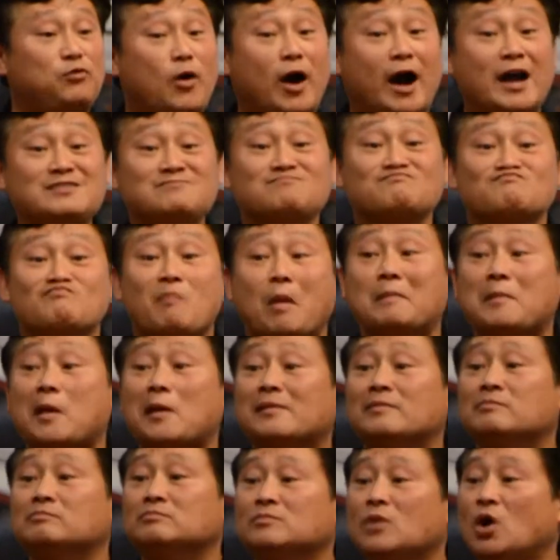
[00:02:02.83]
of what?
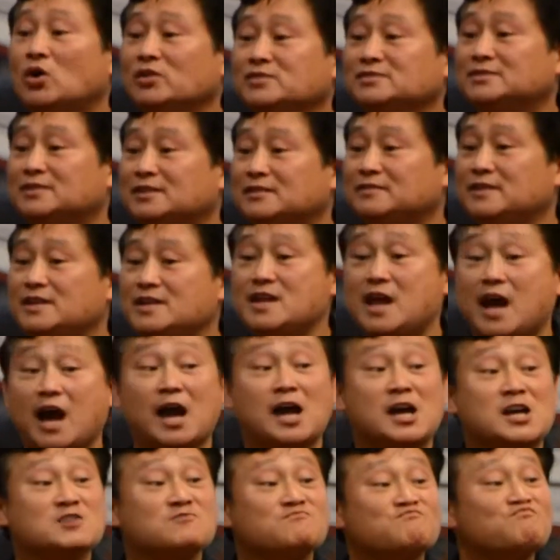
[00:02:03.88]

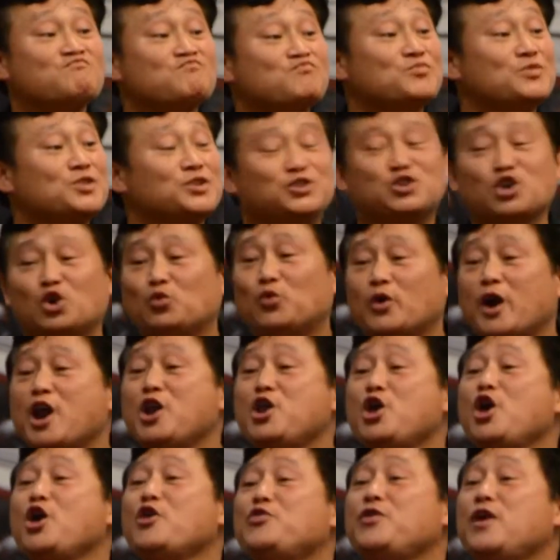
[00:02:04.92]
Montevida. So
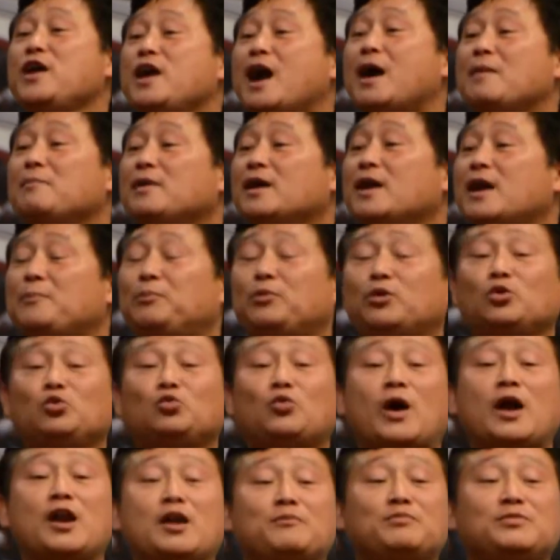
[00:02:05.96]
where do you think I'm gonna
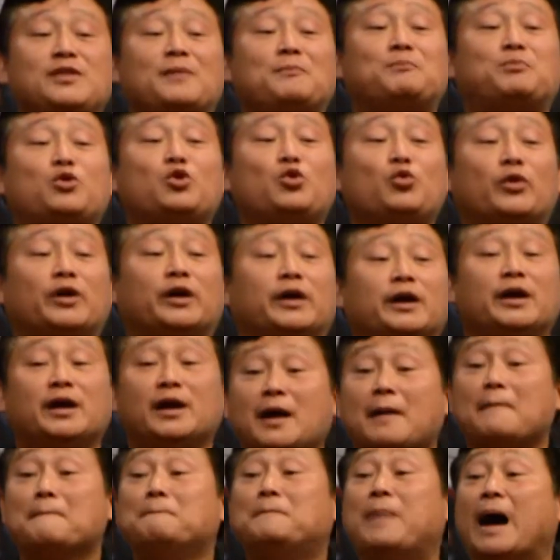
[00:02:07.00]
put one of the brewer?
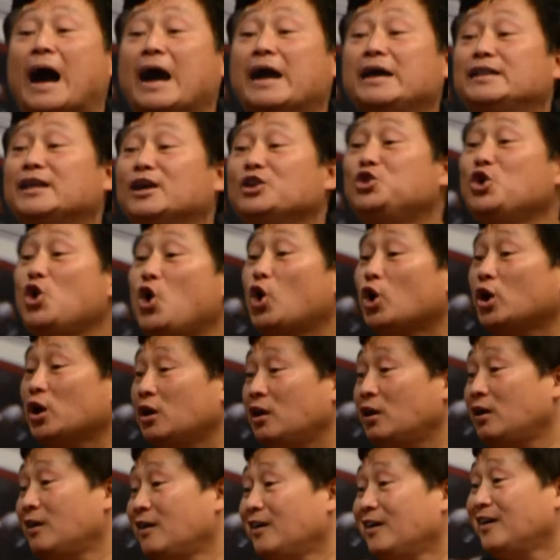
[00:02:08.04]
By the door.